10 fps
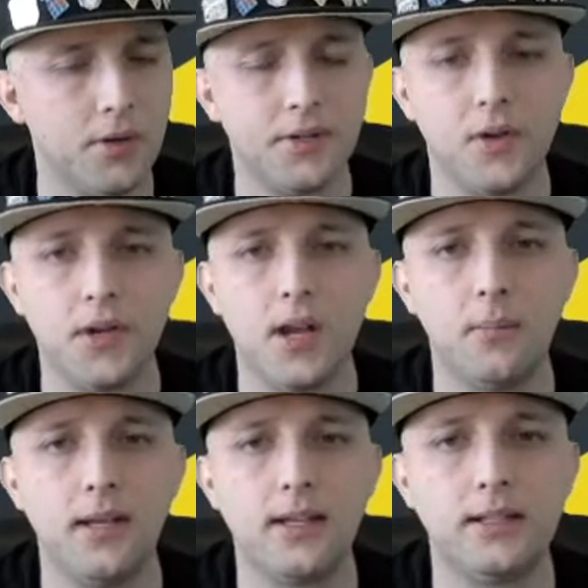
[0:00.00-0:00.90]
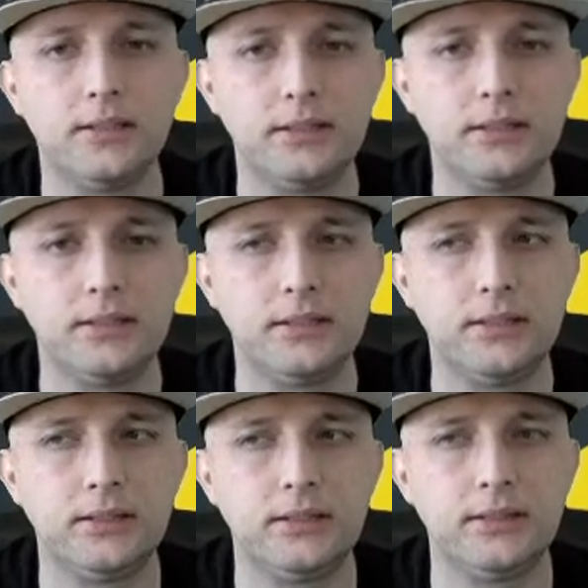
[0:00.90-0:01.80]
So now I'm like,
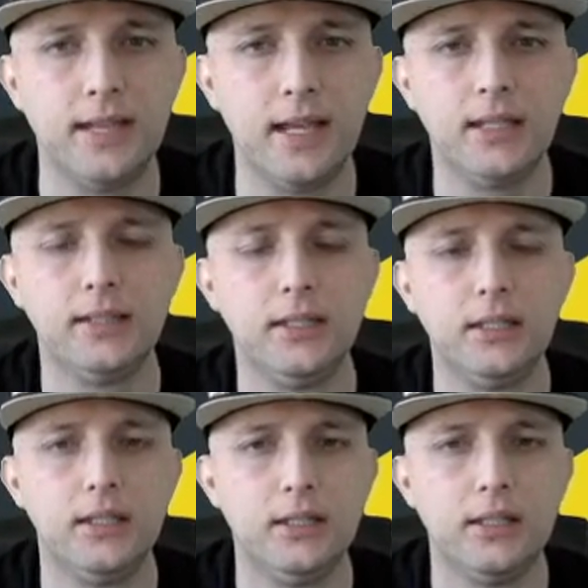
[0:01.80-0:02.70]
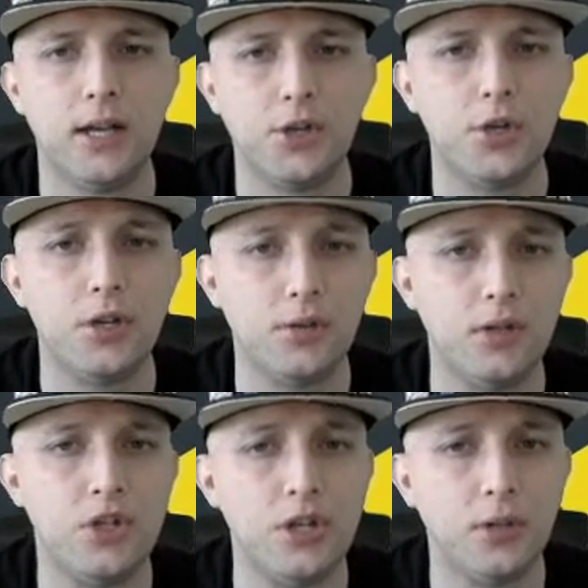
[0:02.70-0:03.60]
oh yeah, I should use a
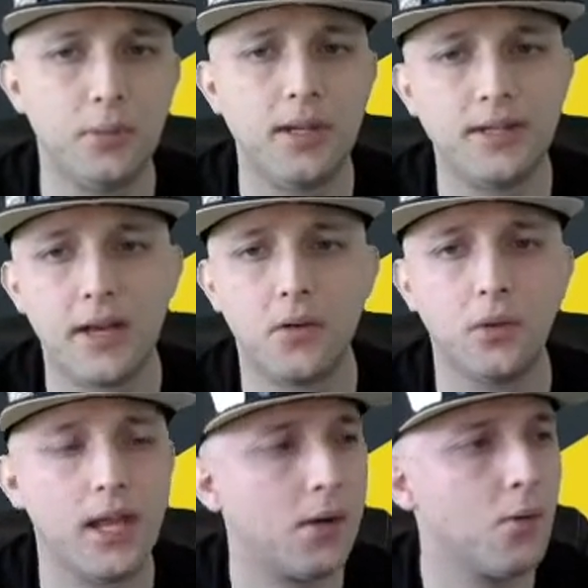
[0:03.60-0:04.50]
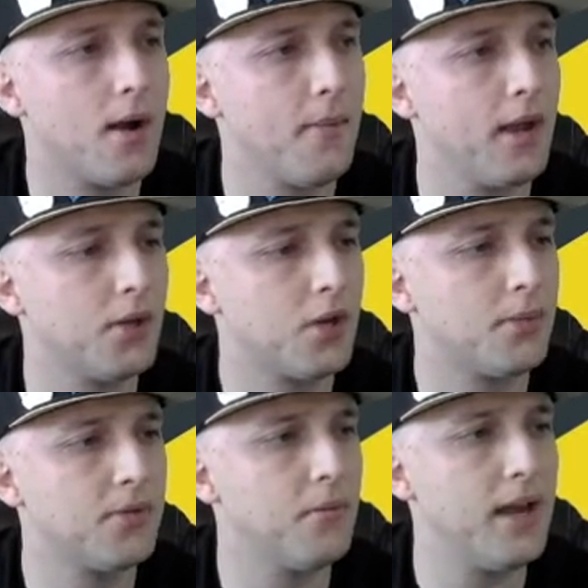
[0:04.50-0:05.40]
shield because I don't like where I'm at in
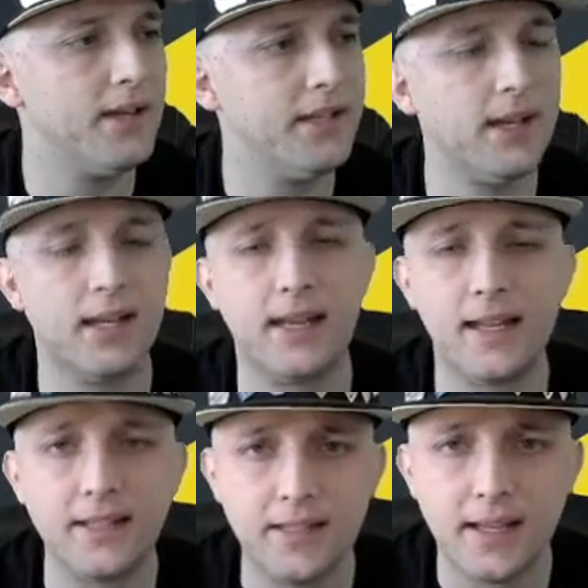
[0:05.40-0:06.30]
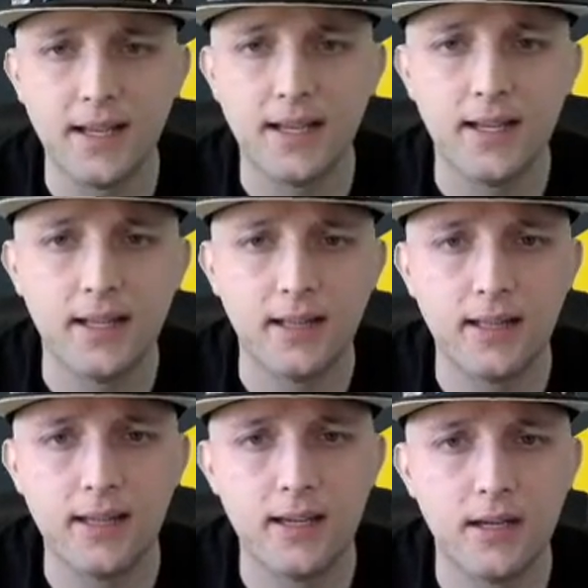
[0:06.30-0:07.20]
terms of pacing against
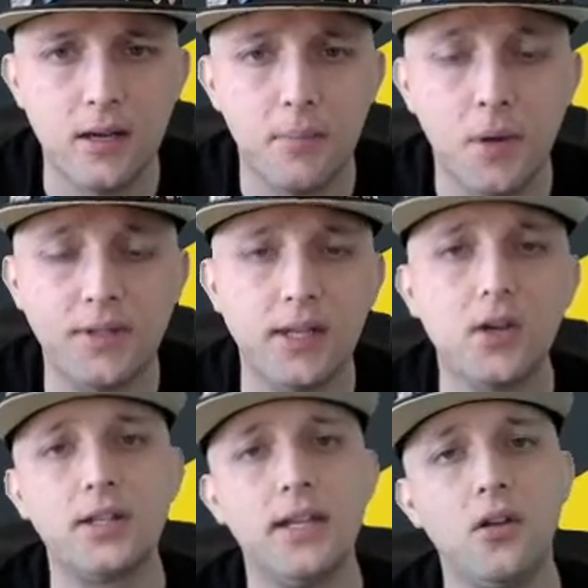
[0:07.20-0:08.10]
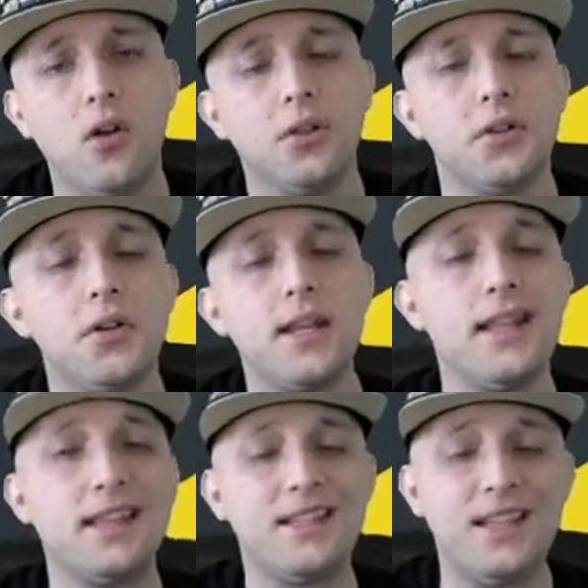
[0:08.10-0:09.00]
the opposing Giratina Altered,
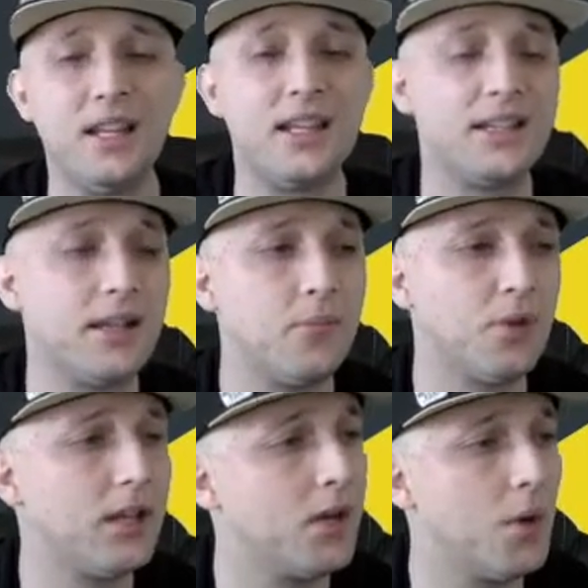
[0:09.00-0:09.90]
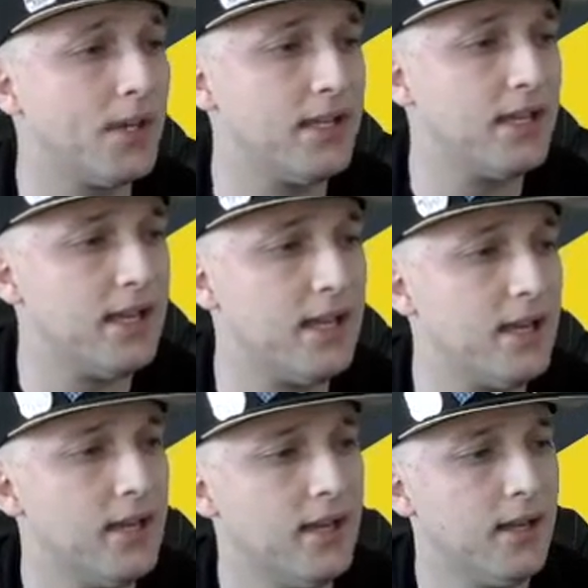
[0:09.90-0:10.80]
and this Steelix I'm really going to need.